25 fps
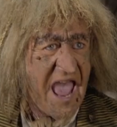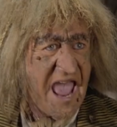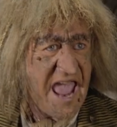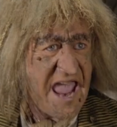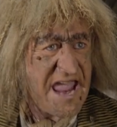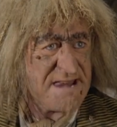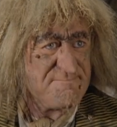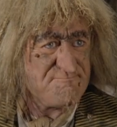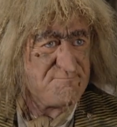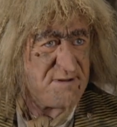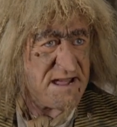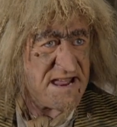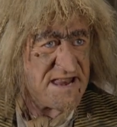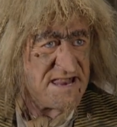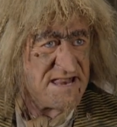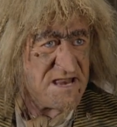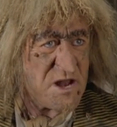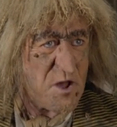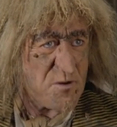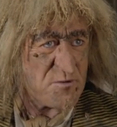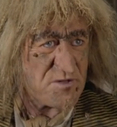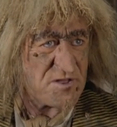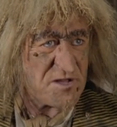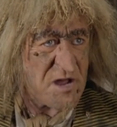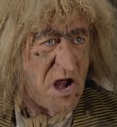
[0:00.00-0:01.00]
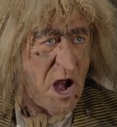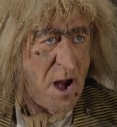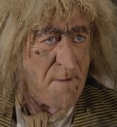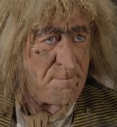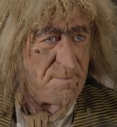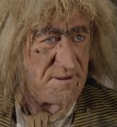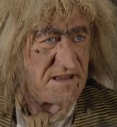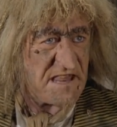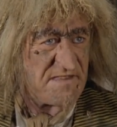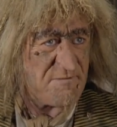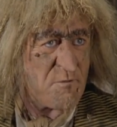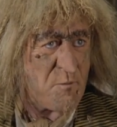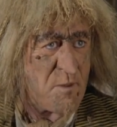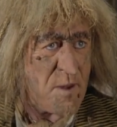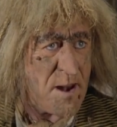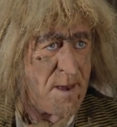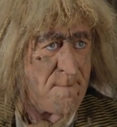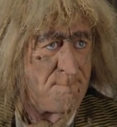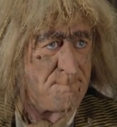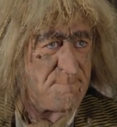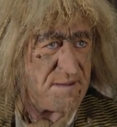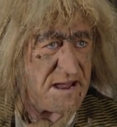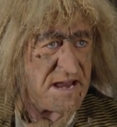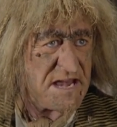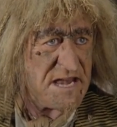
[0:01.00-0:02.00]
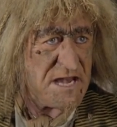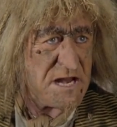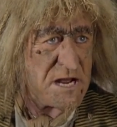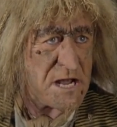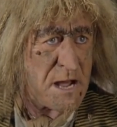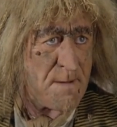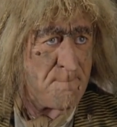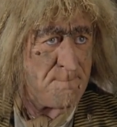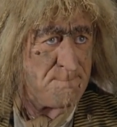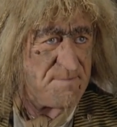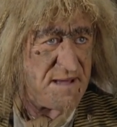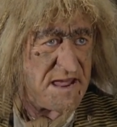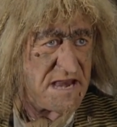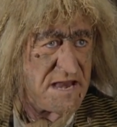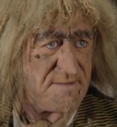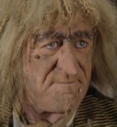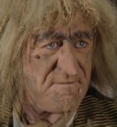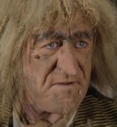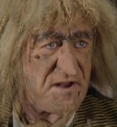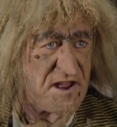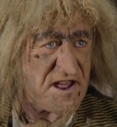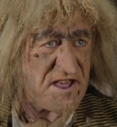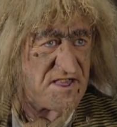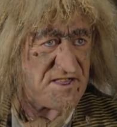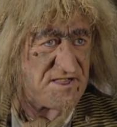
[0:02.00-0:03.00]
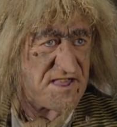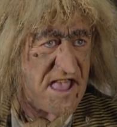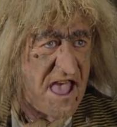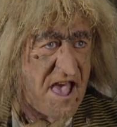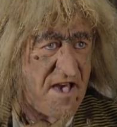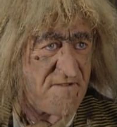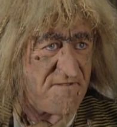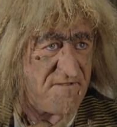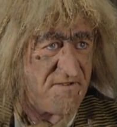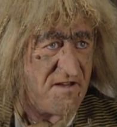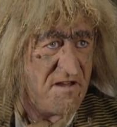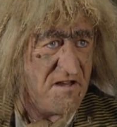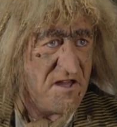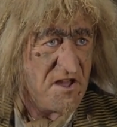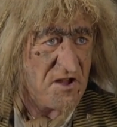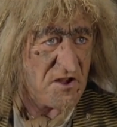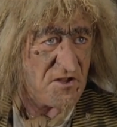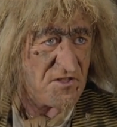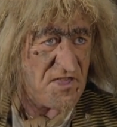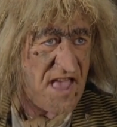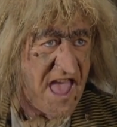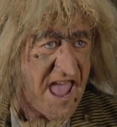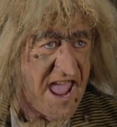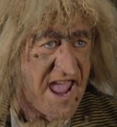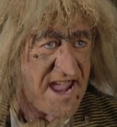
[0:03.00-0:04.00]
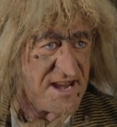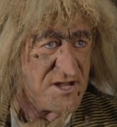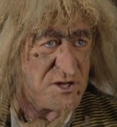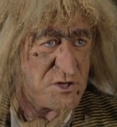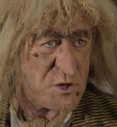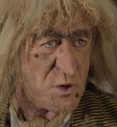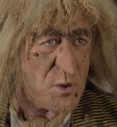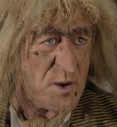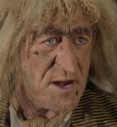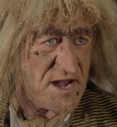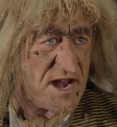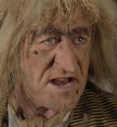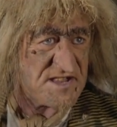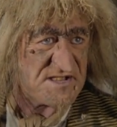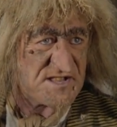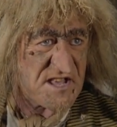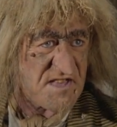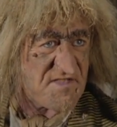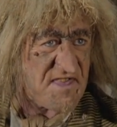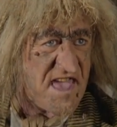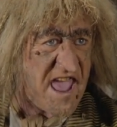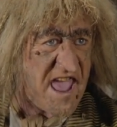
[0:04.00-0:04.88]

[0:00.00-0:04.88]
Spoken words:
I ain't beating those carpets. If you want them beaten, you can beat them for yourself. Because I ain't doing it, so